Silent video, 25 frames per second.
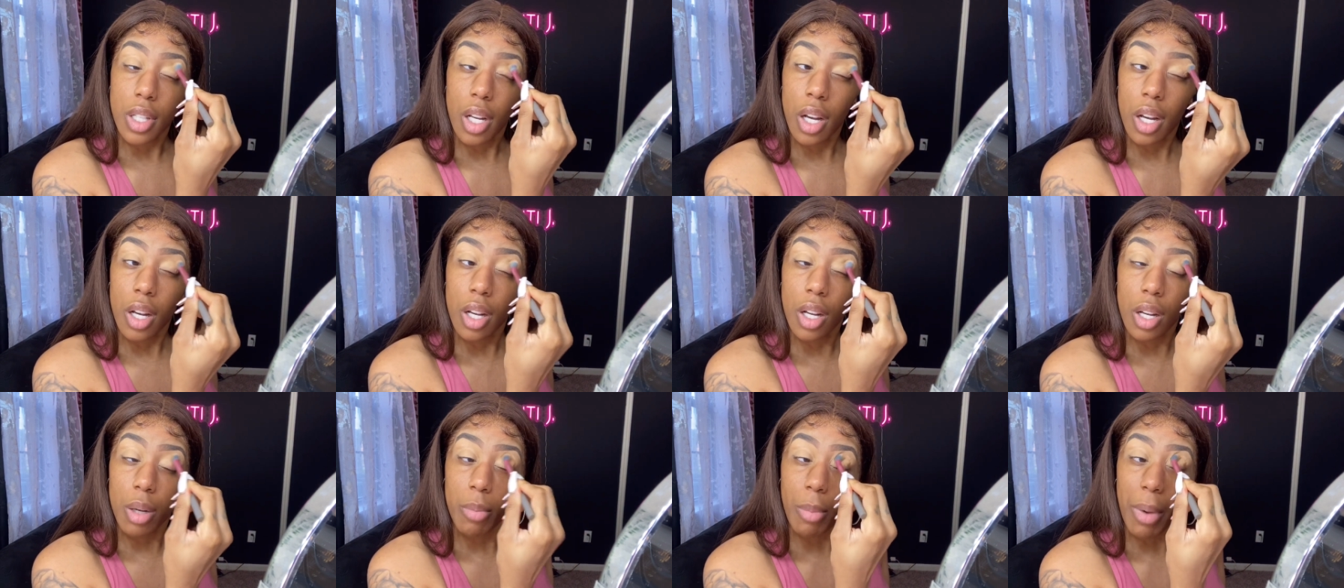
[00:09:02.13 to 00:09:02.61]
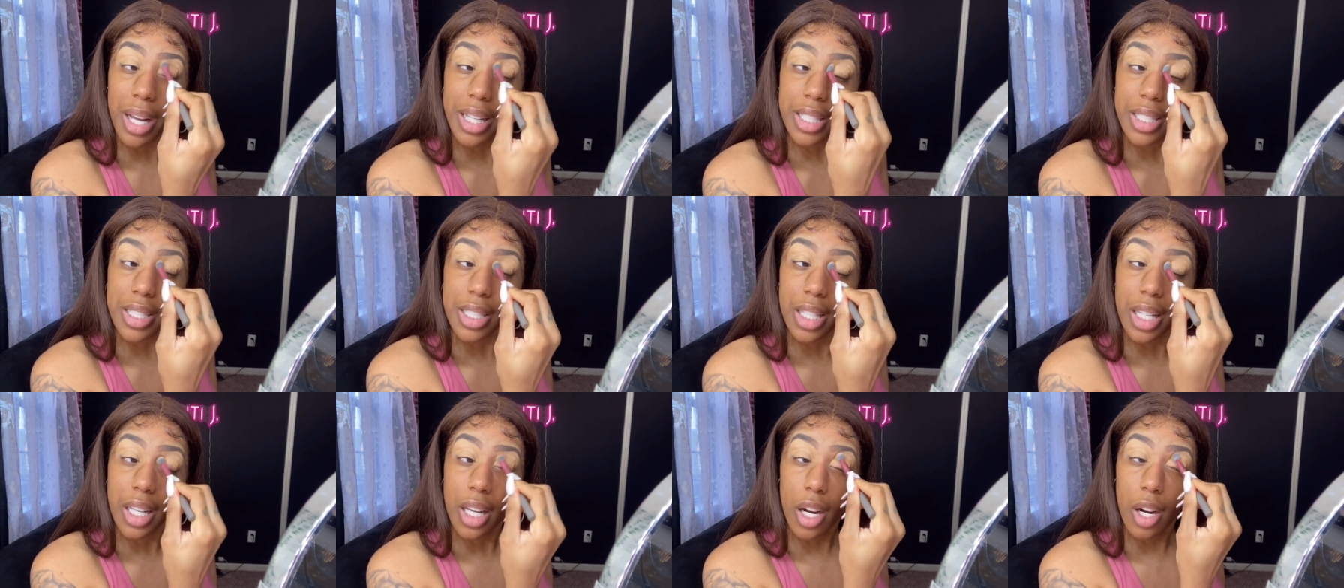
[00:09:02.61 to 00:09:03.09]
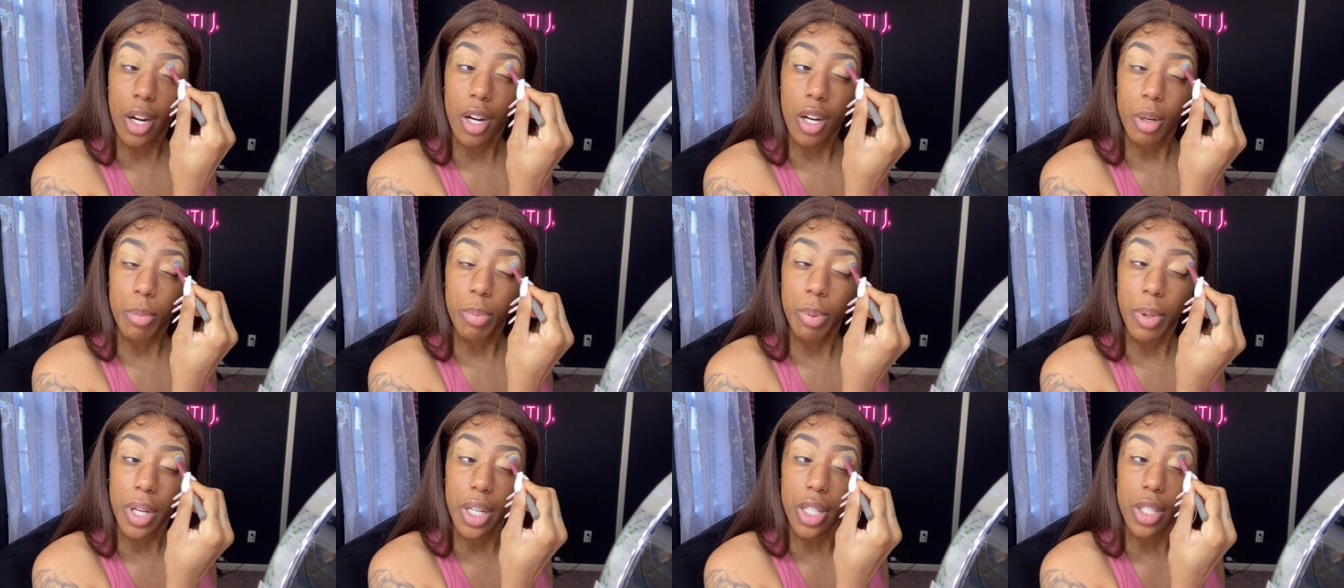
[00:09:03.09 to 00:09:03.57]
Um, I sent her
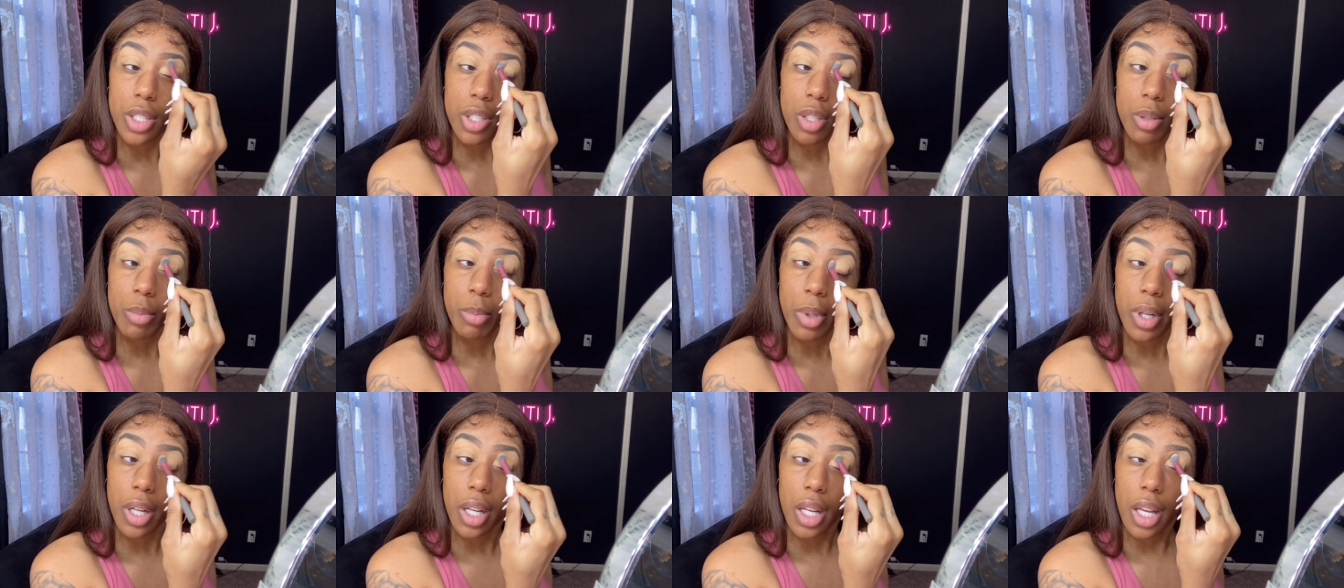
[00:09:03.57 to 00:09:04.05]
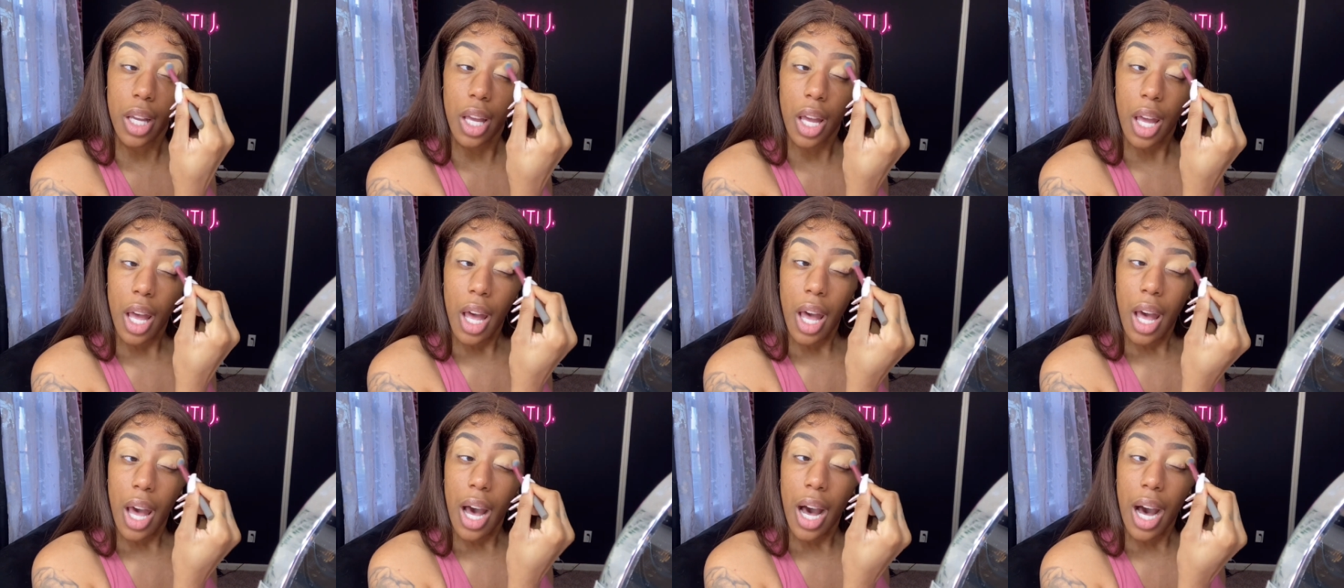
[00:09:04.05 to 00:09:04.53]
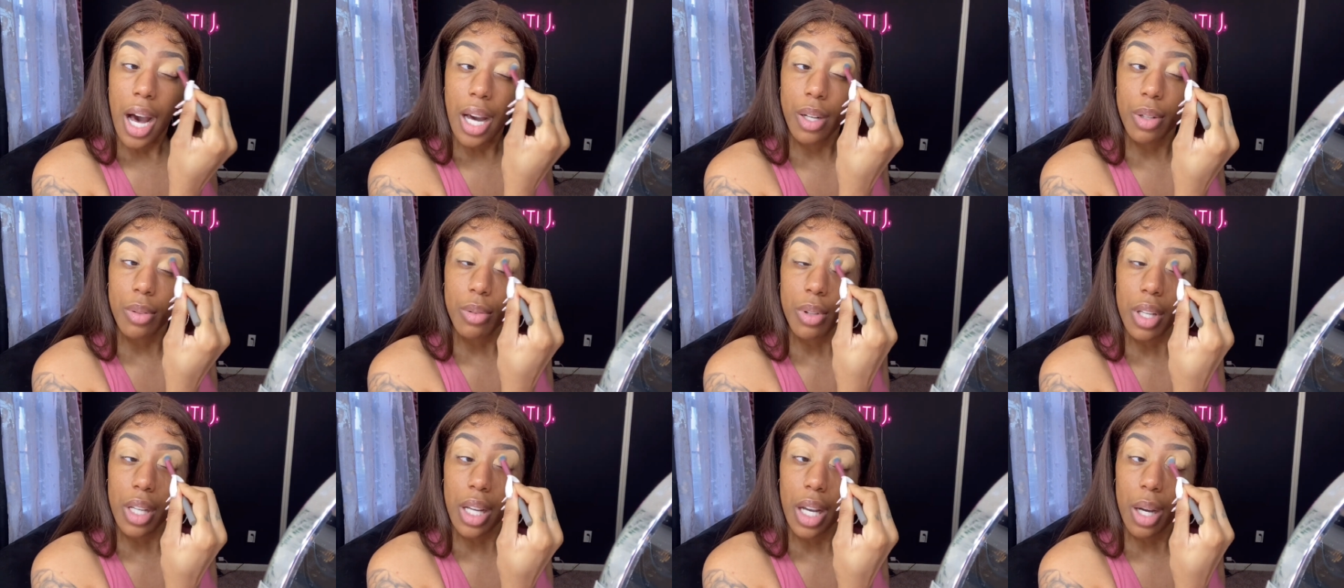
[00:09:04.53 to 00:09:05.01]
a picture, but I
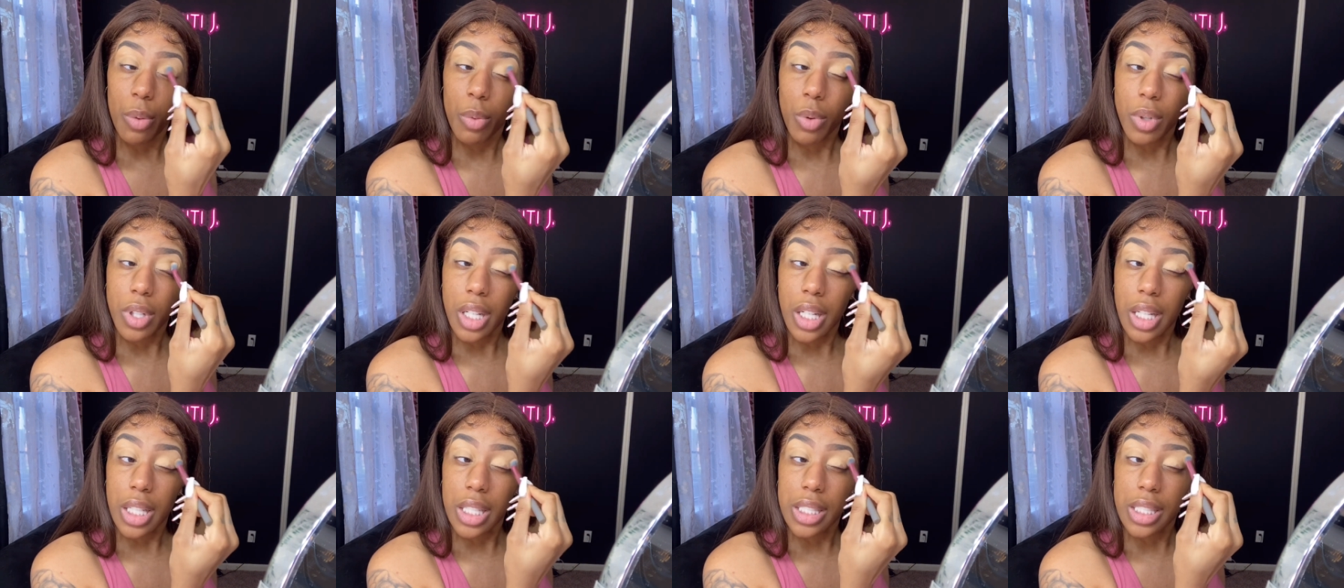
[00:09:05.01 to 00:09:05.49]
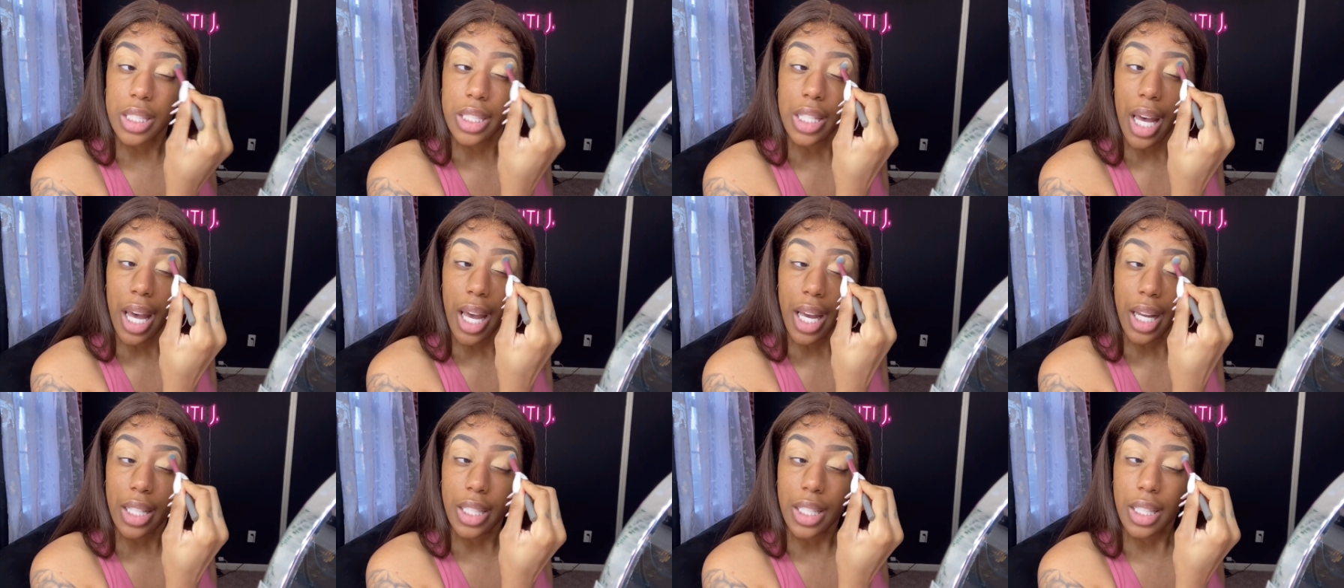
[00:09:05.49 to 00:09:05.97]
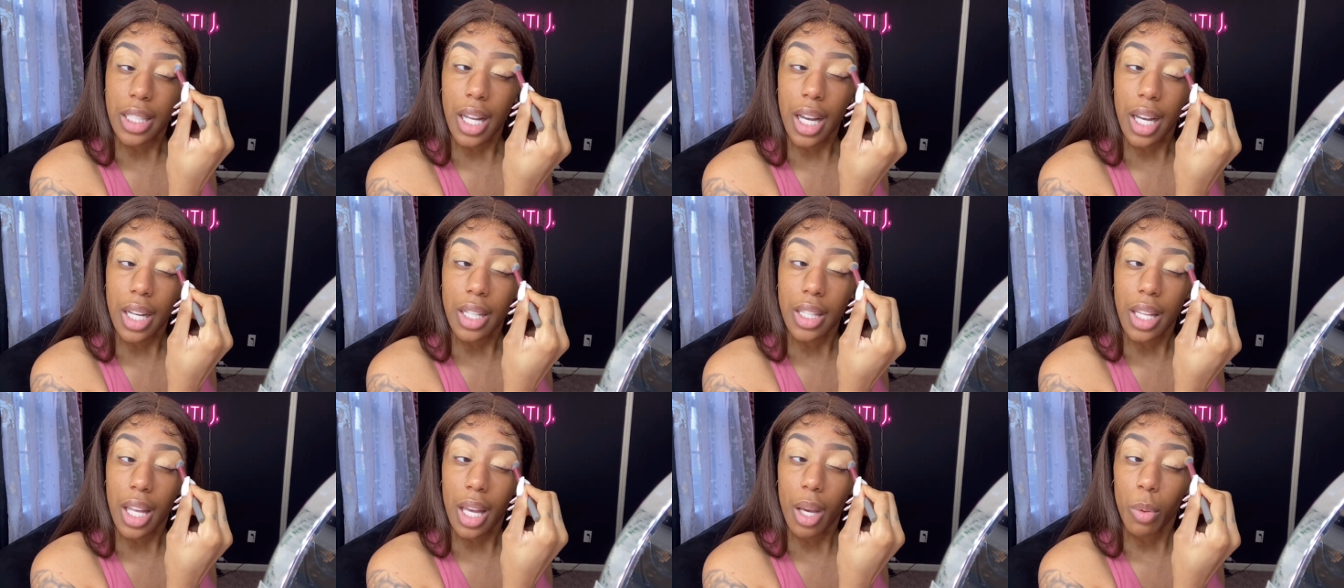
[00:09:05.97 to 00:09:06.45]
don't think I want it exactly
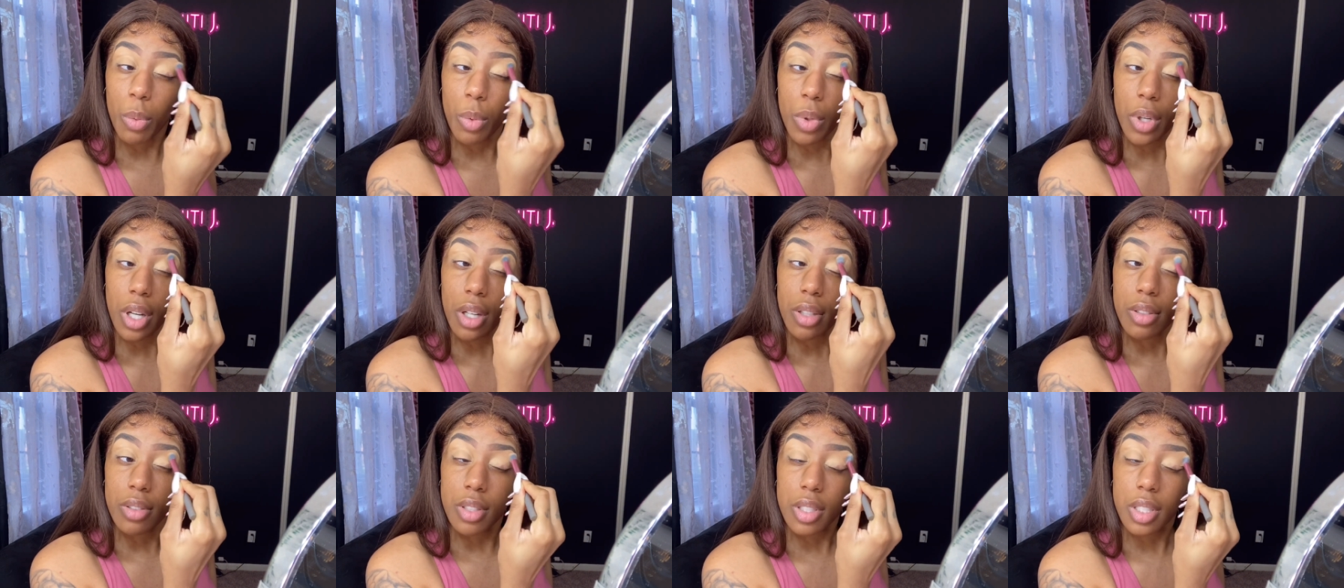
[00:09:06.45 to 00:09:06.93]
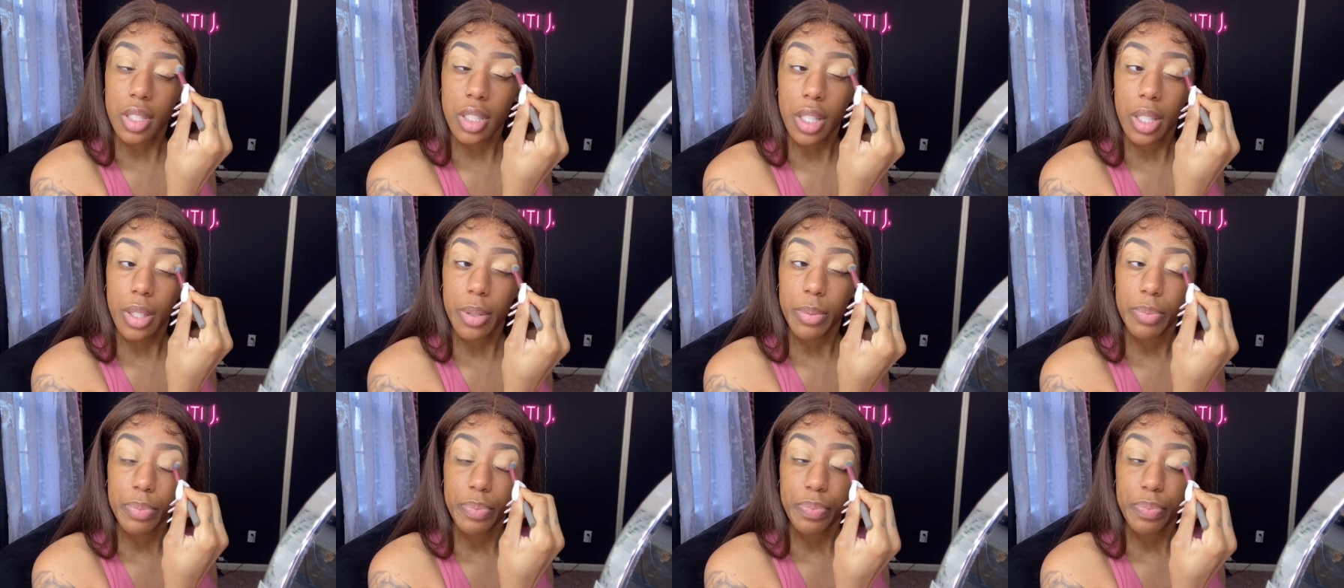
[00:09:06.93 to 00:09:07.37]
like that. We're gonna see.